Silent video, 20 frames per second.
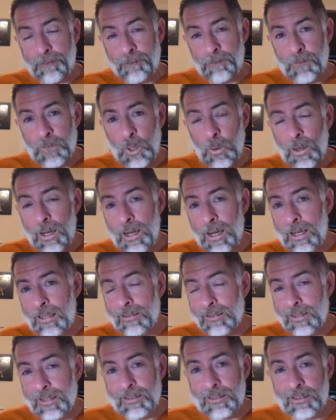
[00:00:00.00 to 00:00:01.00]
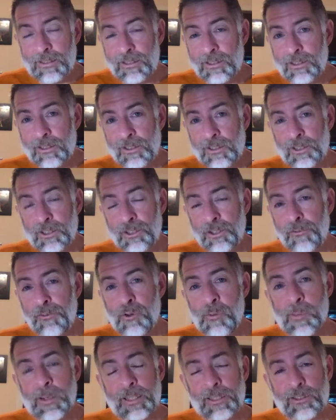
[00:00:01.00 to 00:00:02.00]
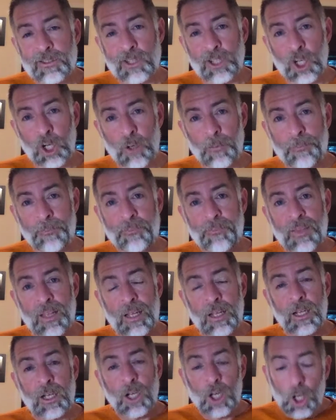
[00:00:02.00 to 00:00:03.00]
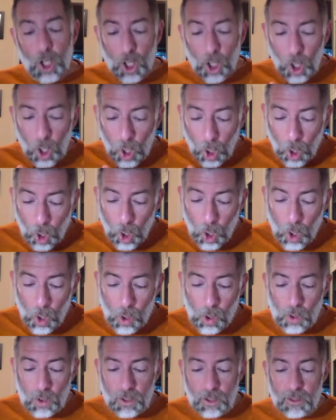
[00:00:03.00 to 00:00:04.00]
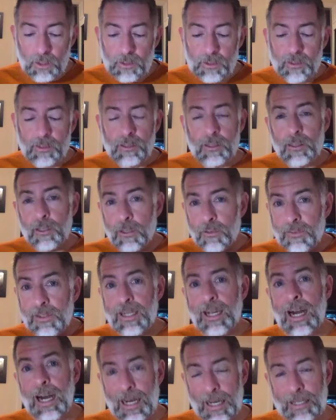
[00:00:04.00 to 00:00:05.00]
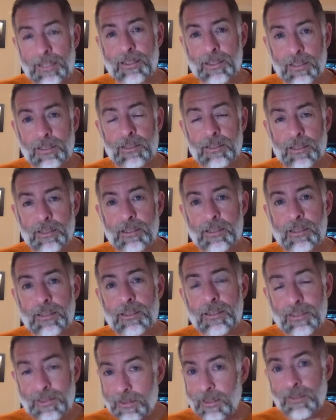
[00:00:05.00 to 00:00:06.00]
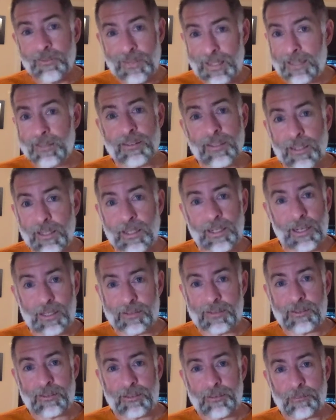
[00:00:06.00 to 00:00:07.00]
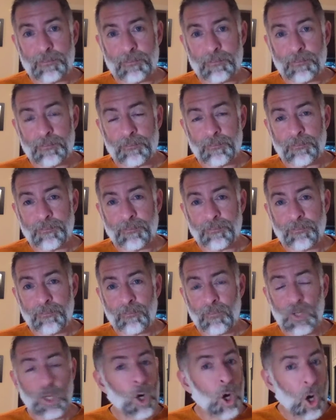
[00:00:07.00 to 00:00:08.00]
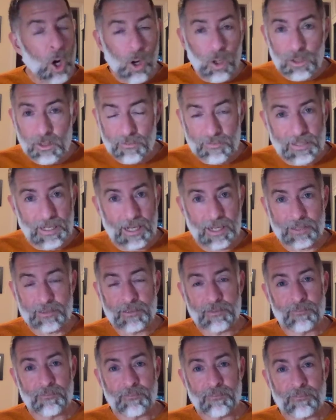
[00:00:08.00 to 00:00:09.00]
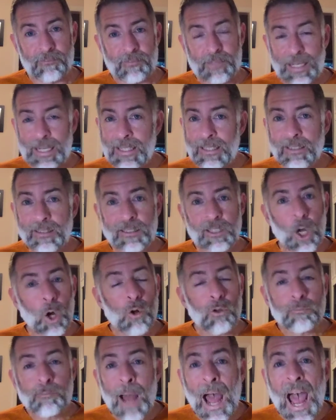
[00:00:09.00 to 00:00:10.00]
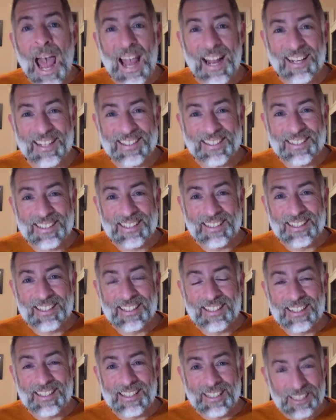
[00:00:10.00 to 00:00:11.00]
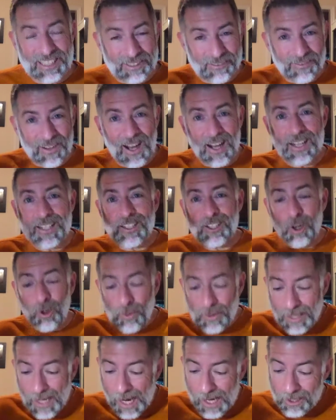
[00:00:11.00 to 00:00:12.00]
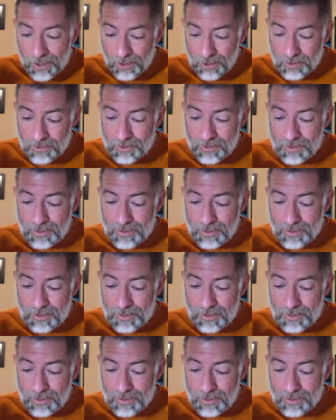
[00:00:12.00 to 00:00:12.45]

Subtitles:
You know, I said this just a few minutes ago. All of God is invested in us. All of God. He doesn't hold back. Divine creator,